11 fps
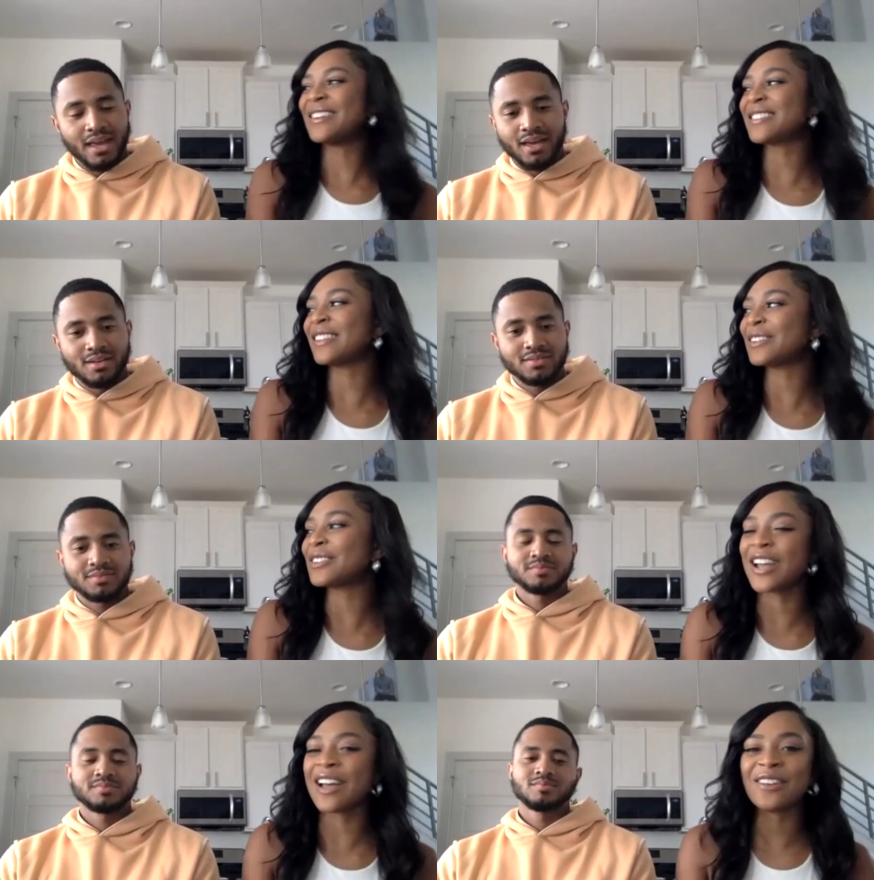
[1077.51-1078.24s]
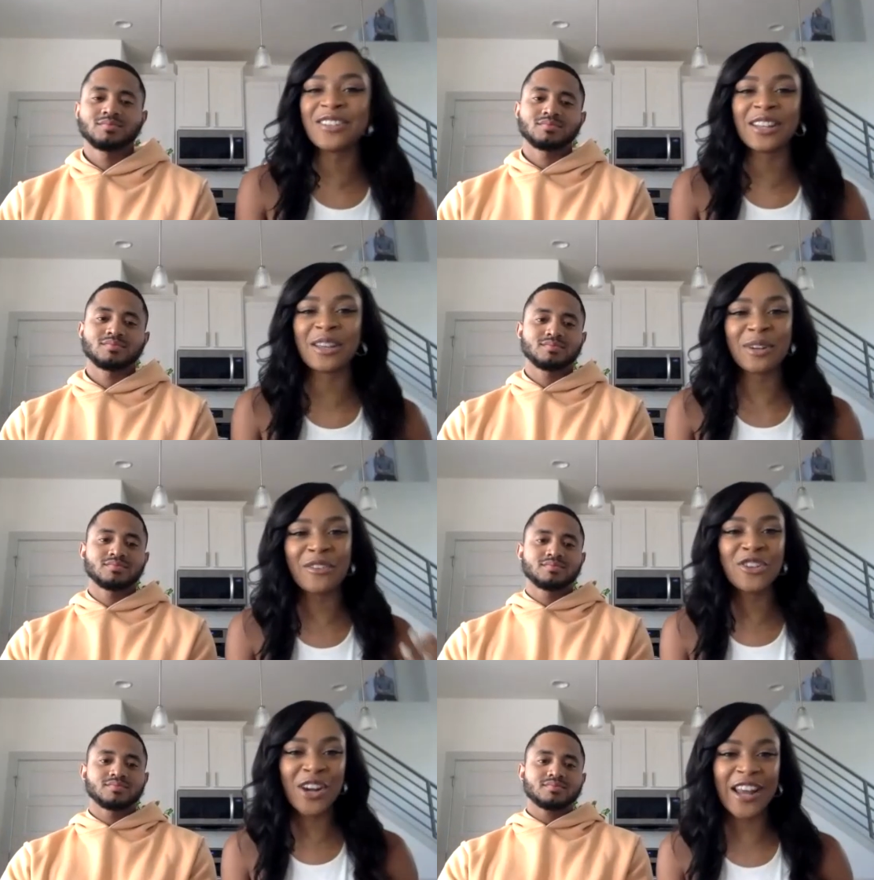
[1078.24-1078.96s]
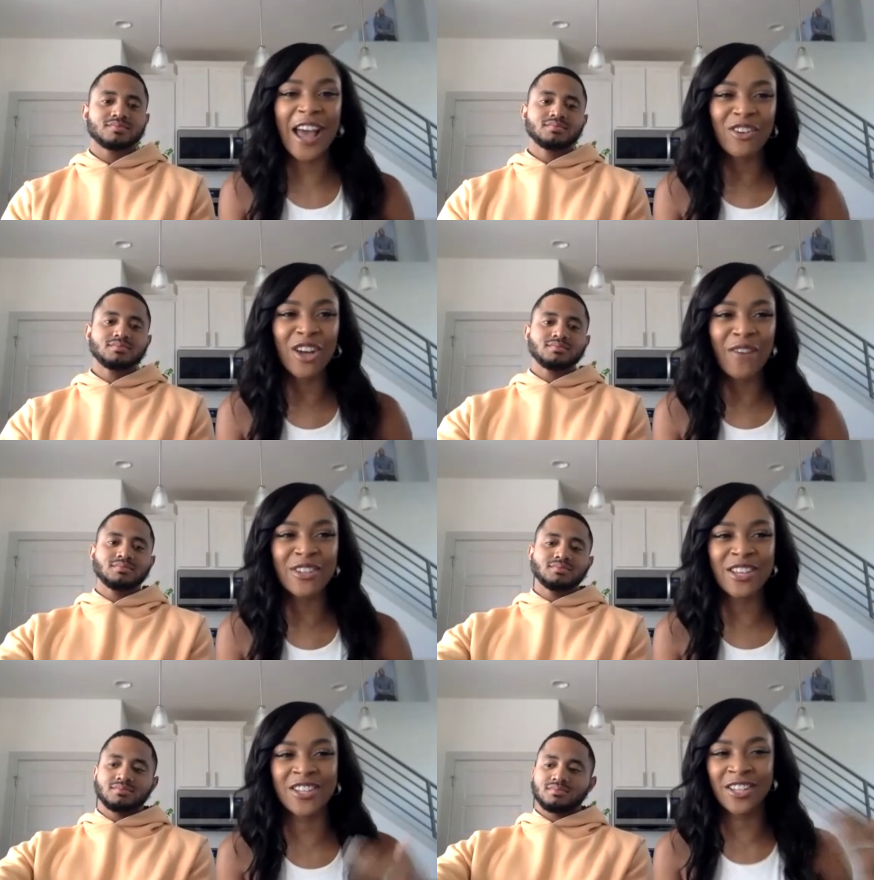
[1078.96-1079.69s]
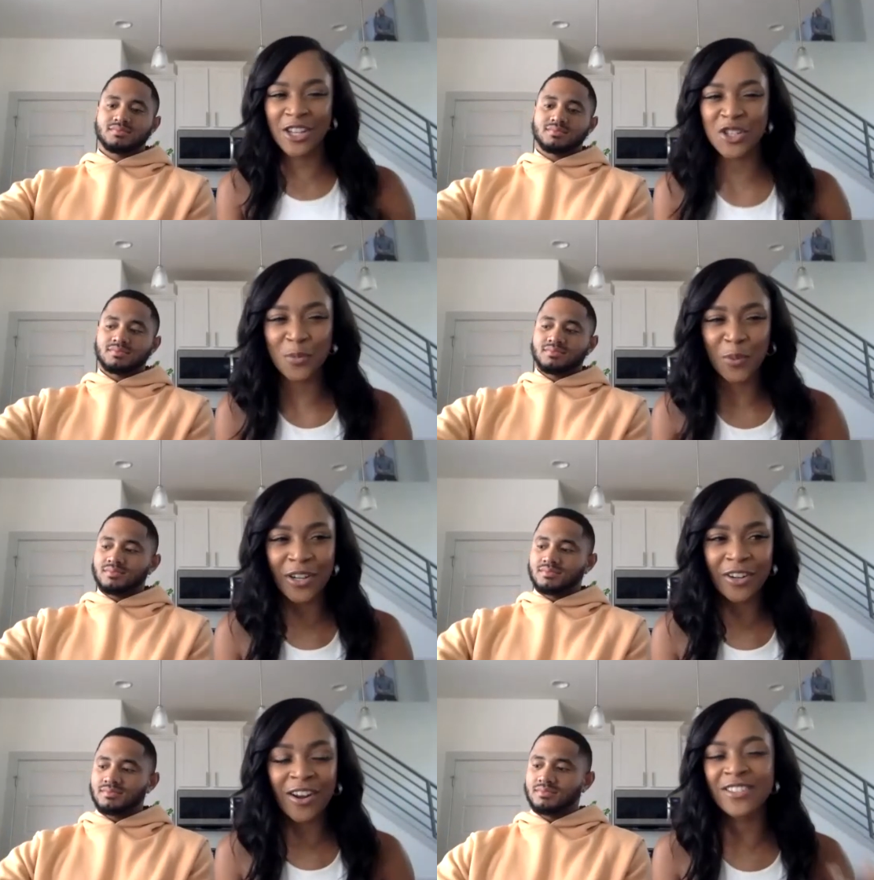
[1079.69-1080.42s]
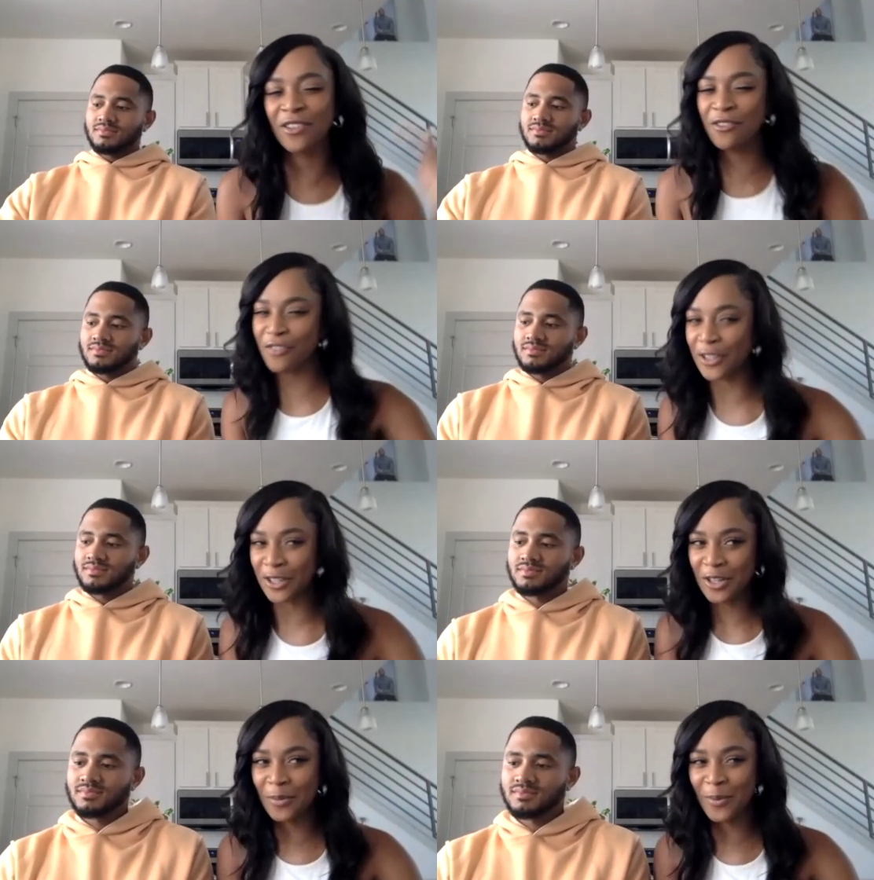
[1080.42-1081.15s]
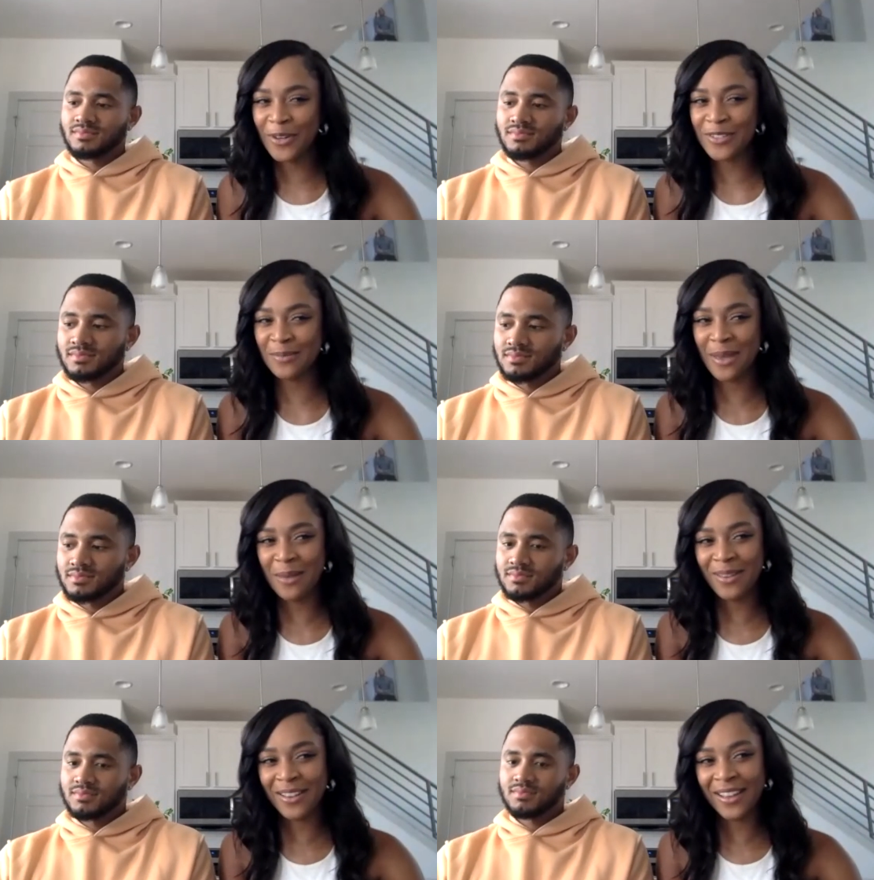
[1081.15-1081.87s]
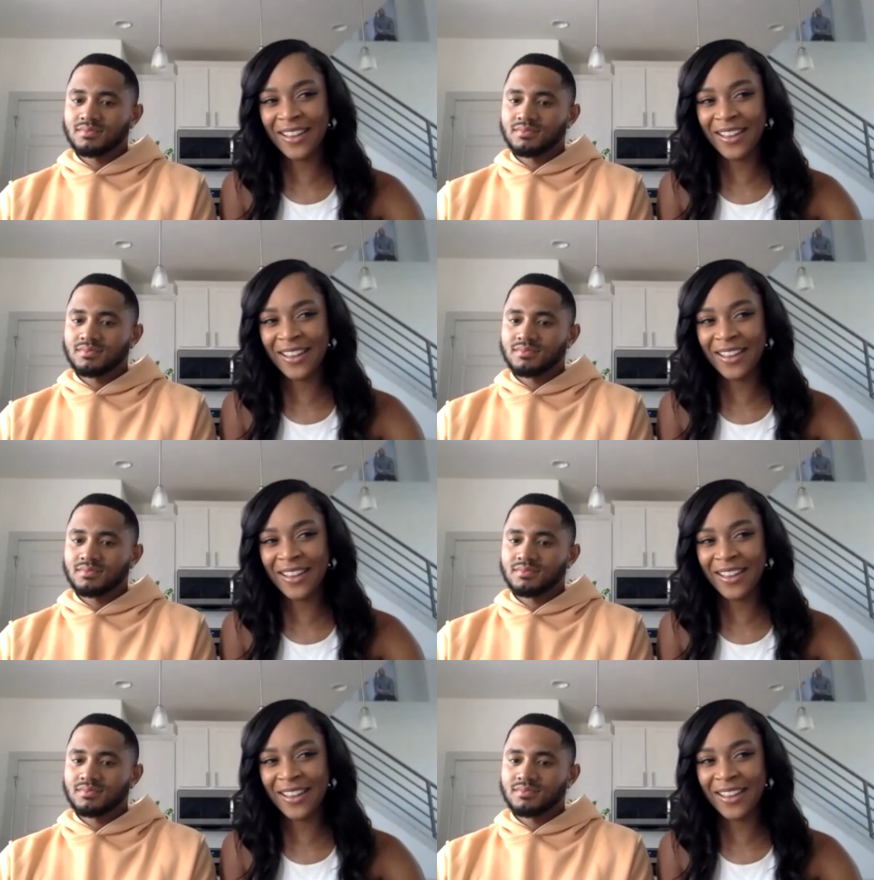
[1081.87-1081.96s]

Speaker 1: it's a little challenging like whenever you have a conversation get your point across and you feel like the other person may be like